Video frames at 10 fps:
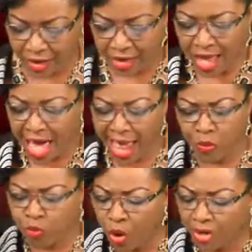And I
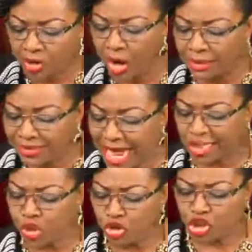would not
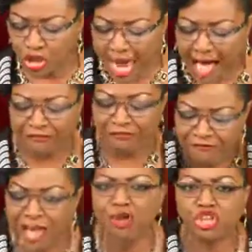that you should have
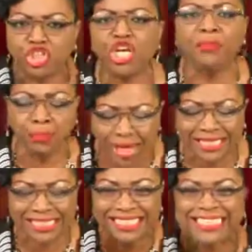fellowship
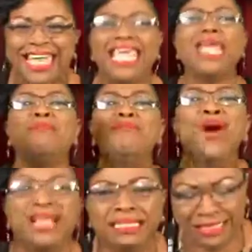with
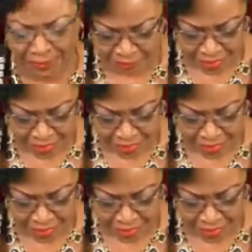demons.